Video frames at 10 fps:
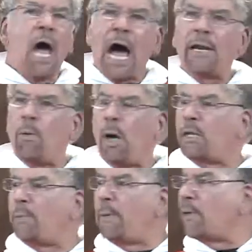I don't
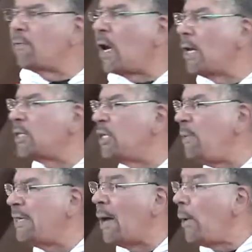want the people of God to see
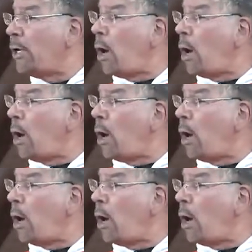me that way.